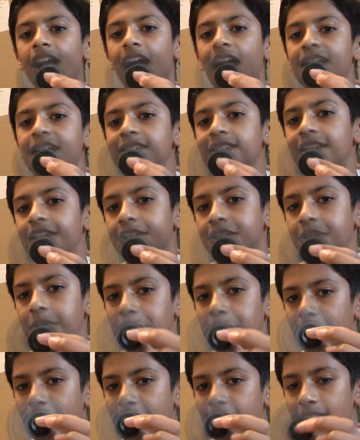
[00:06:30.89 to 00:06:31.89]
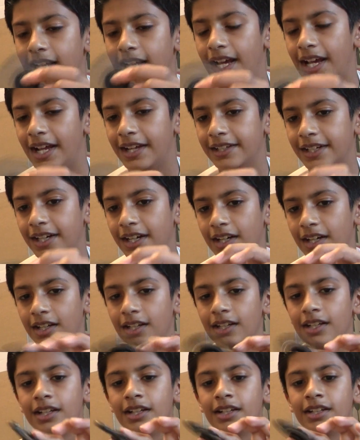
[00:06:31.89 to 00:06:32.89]
I say you should buy it, and uh,
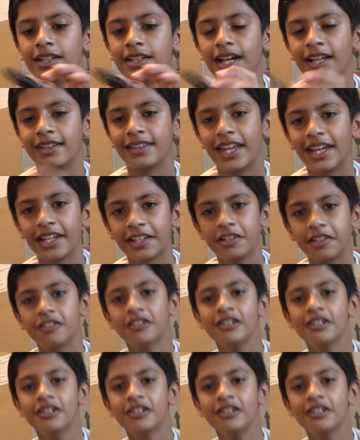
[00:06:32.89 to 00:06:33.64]
yeah, thank you.